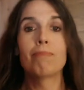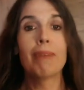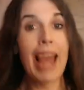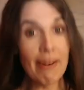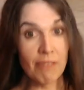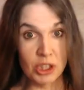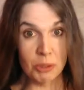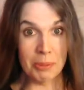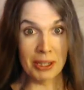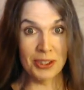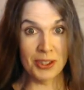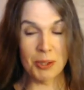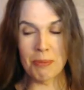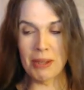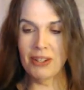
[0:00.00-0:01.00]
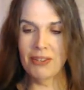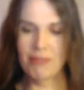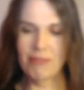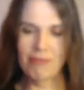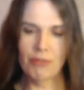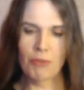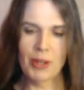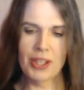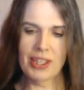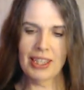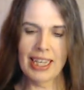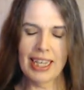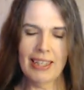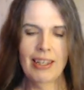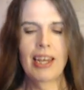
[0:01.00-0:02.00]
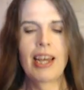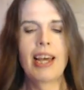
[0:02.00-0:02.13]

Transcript: average pitch has been recently.